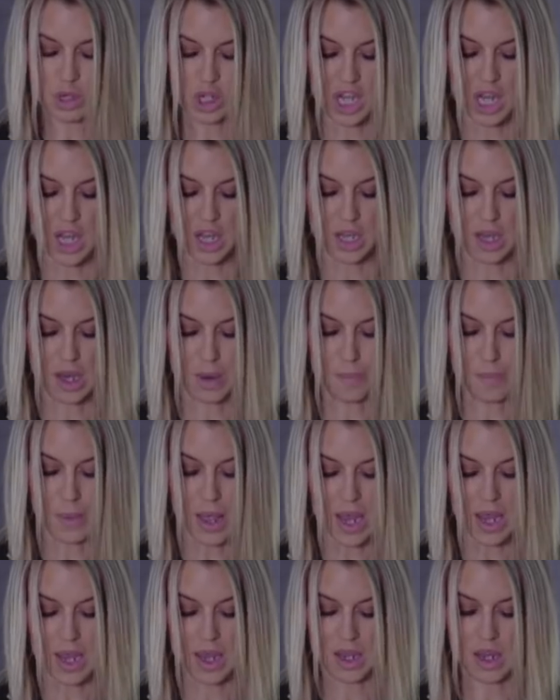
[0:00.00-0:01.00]
shaking it and
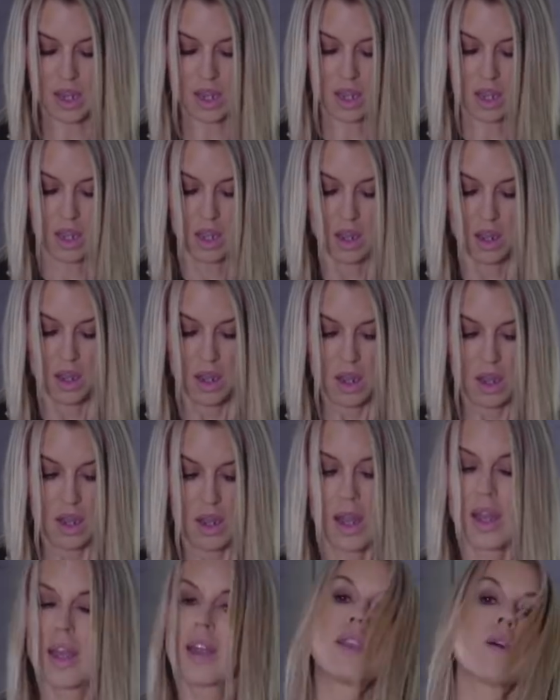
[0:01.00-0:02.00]
banging it,
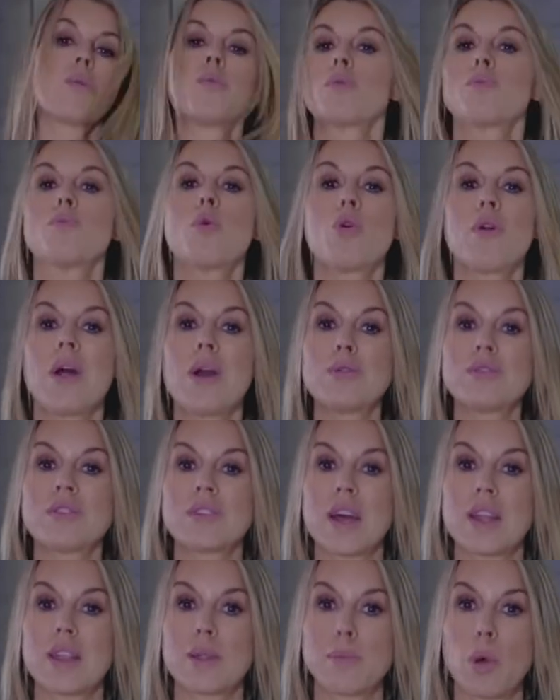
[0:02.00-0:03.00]
I end up with more outside